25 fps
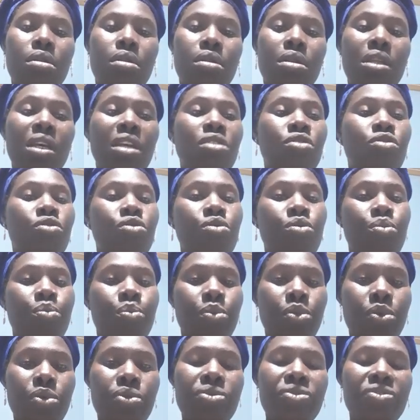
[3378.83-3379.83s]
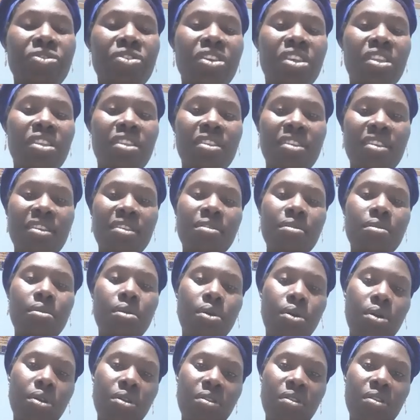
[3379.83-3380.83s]
that you put in
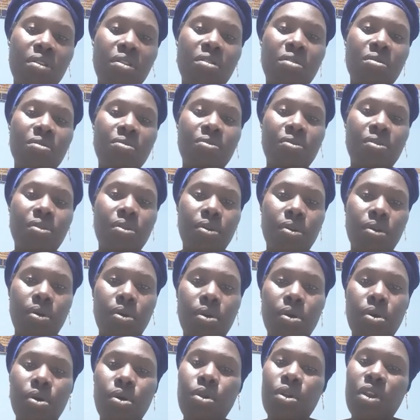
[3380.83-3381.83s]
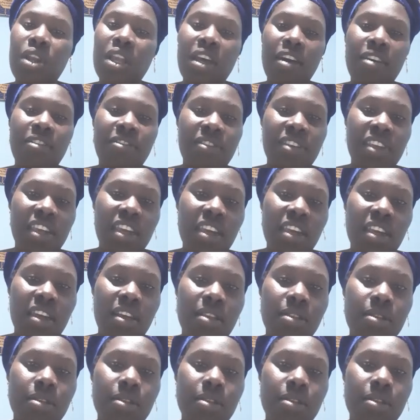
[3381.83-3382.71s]
these courses for all Africa.